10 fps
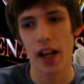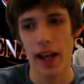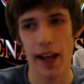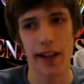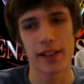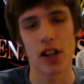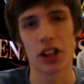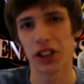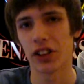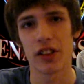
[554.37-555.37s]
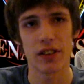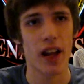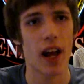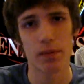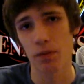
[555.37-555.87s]
And Sanji says,
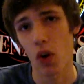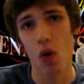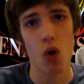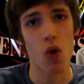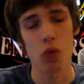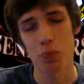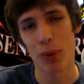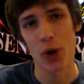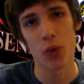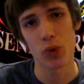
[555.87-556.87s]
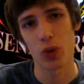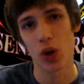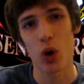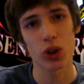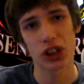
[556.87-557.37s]
yeah, the whole boat,
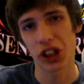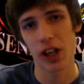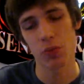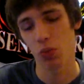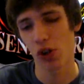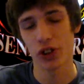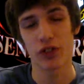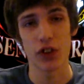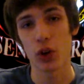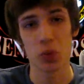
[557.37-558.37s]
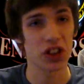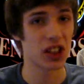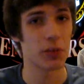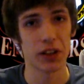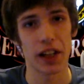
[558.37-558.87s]
the whole ship was filled with
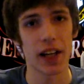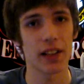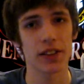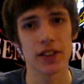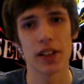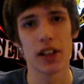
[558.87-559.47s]
sleeping gas.